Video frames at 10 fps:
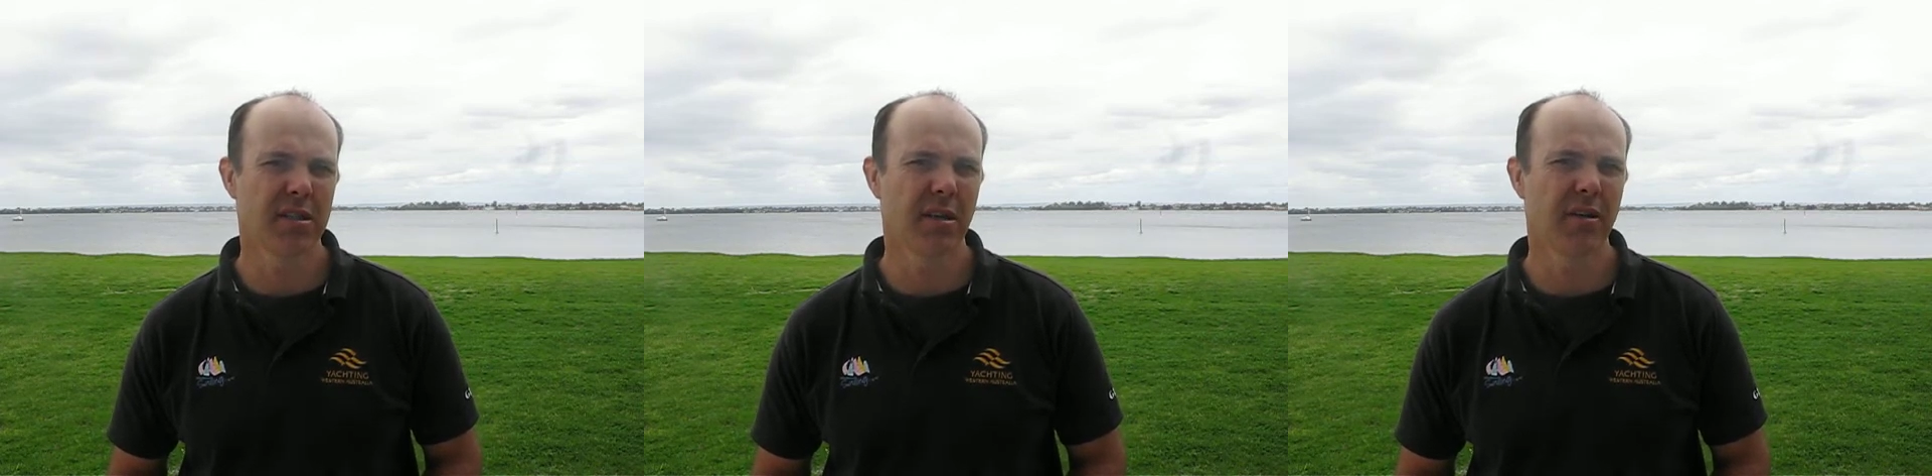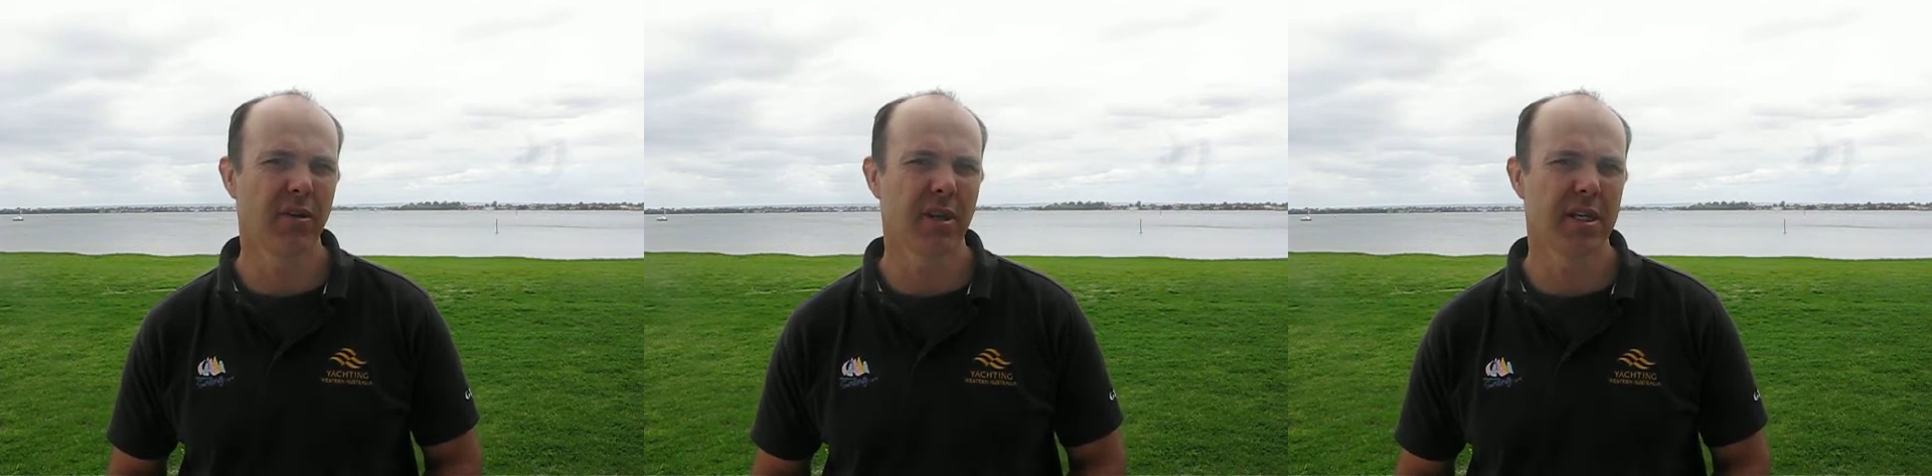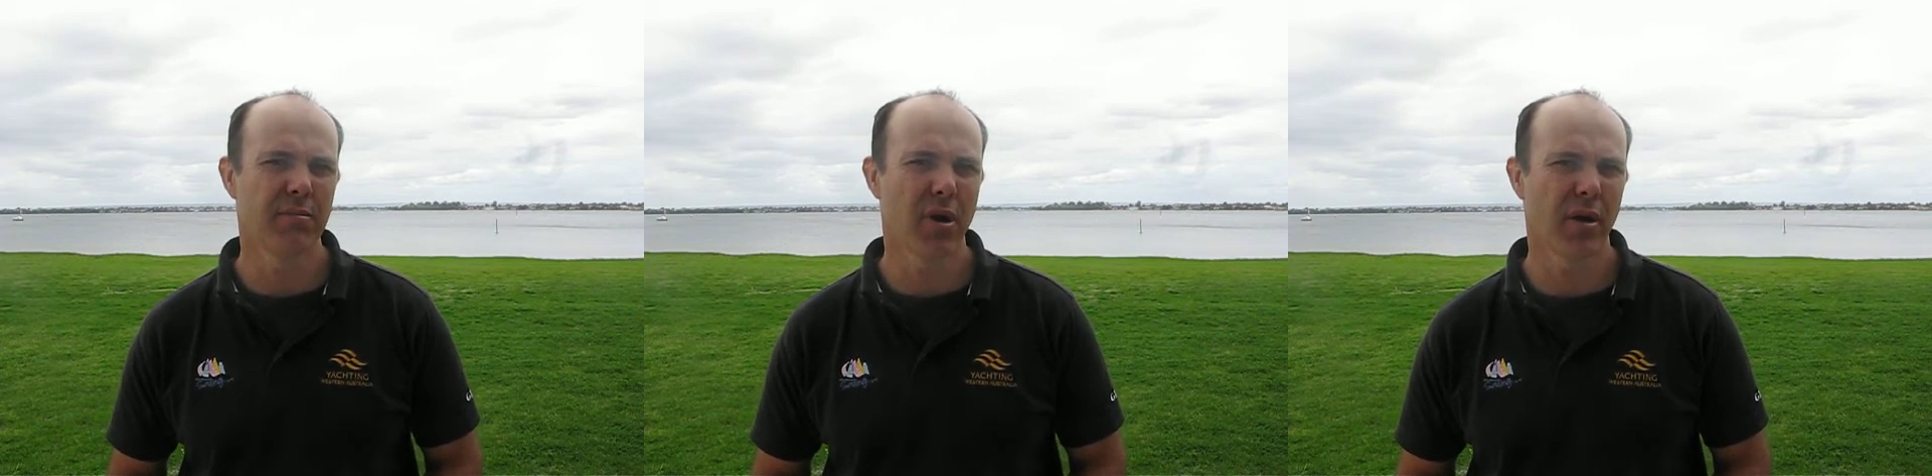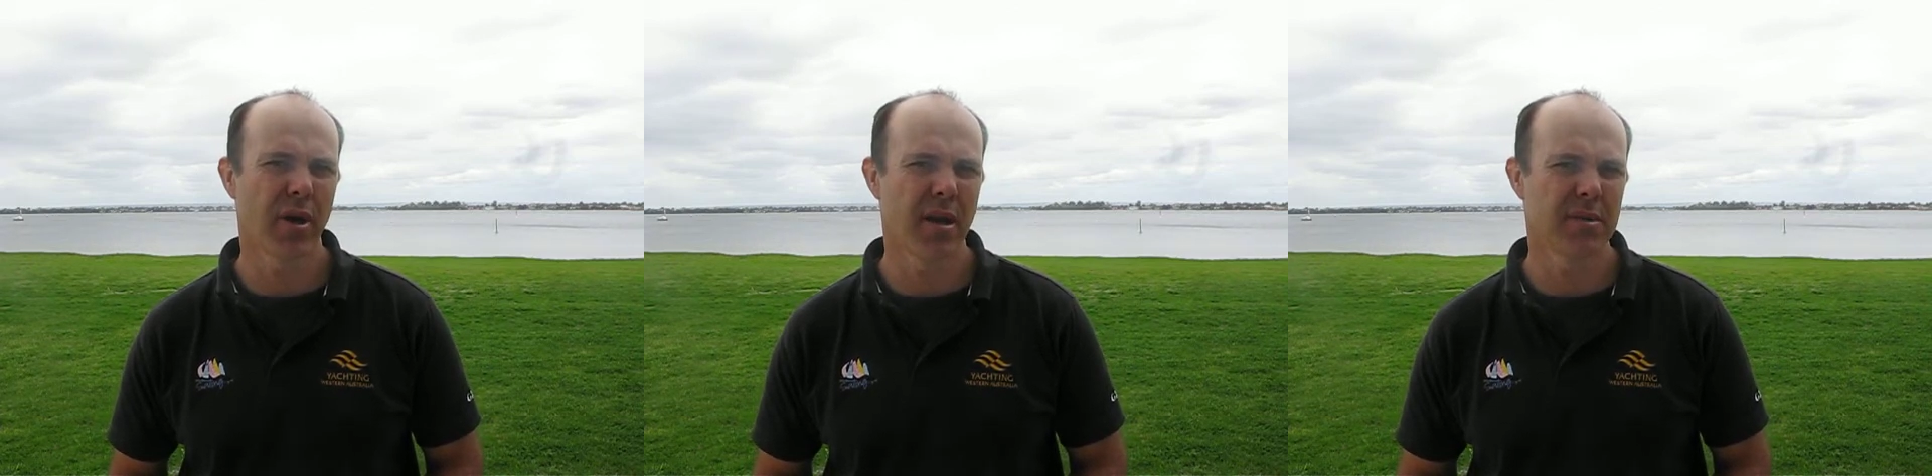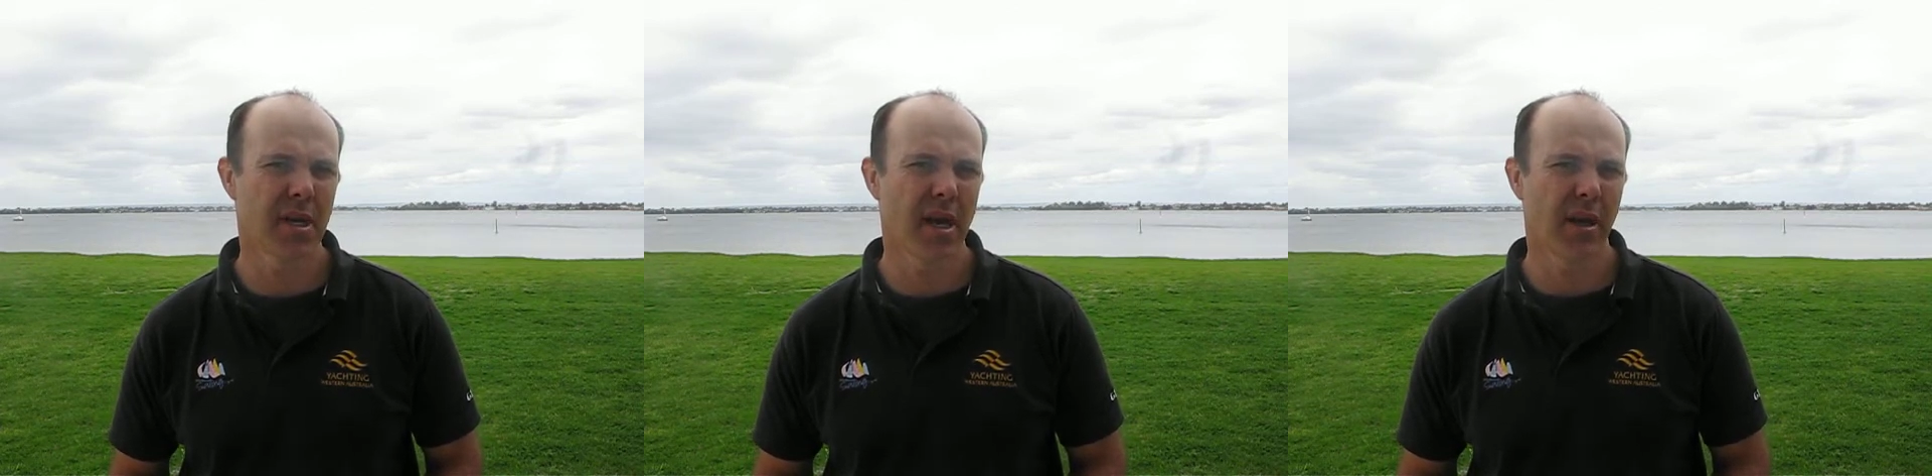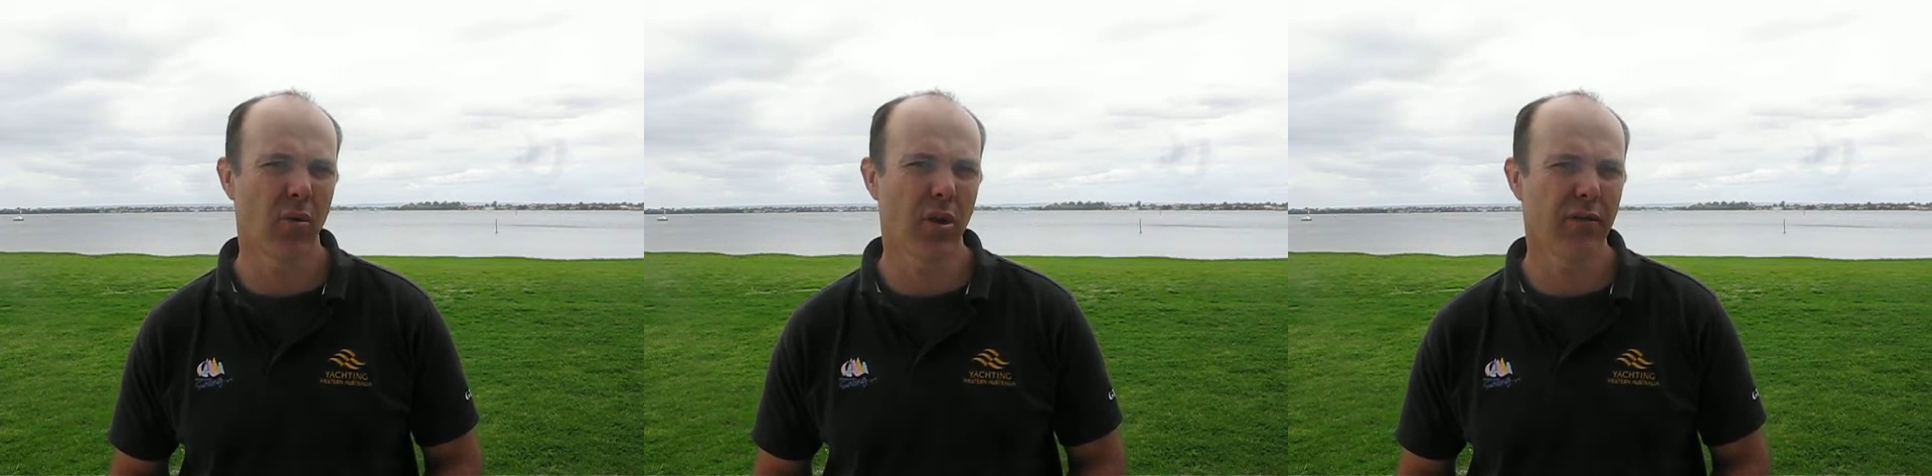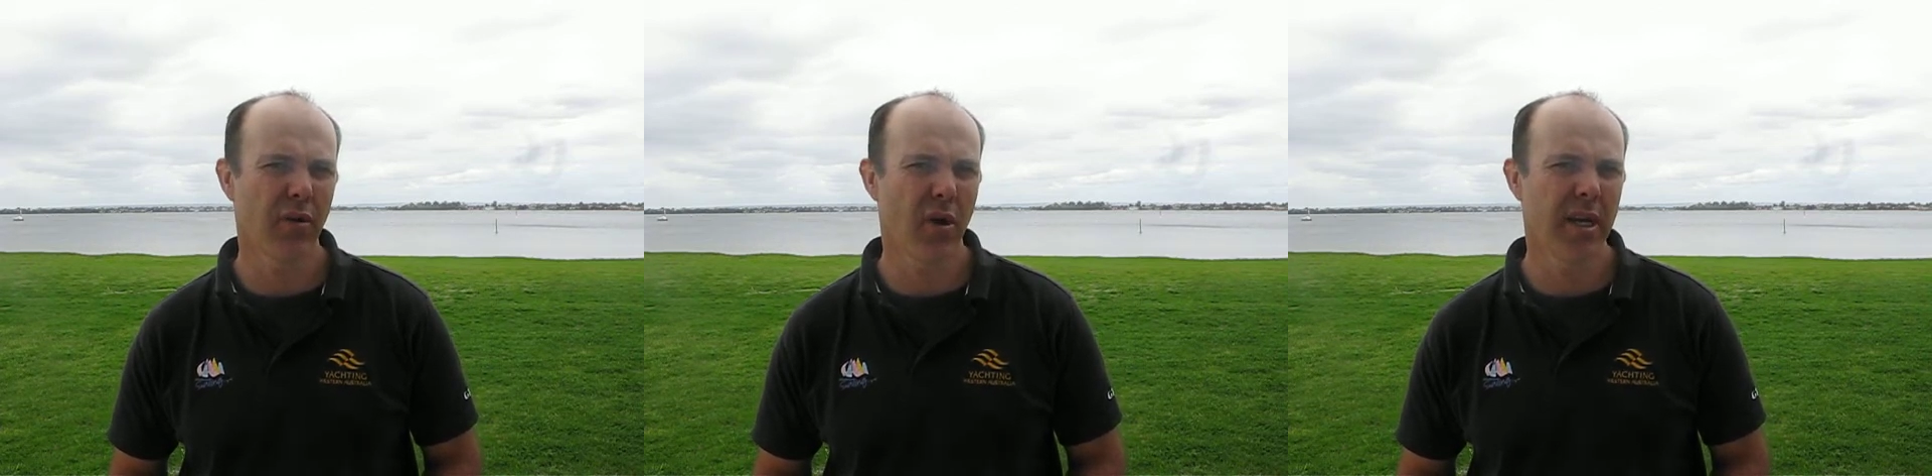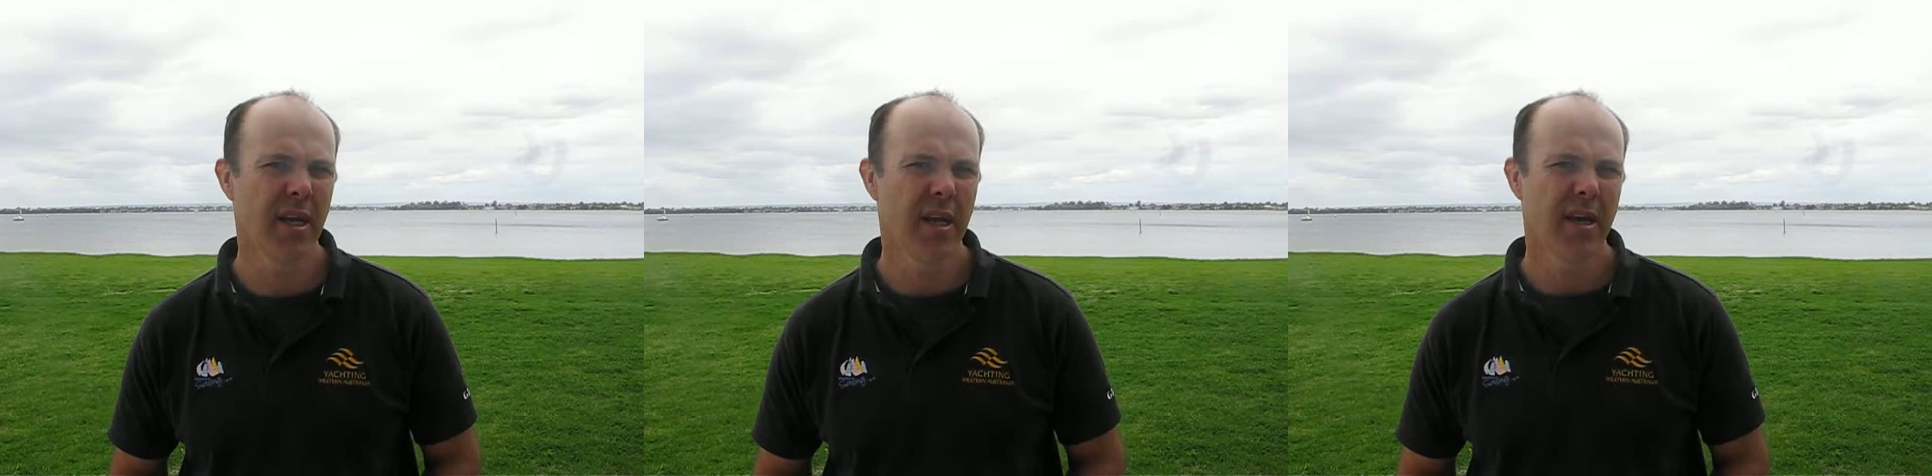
delivering these programs are qualified,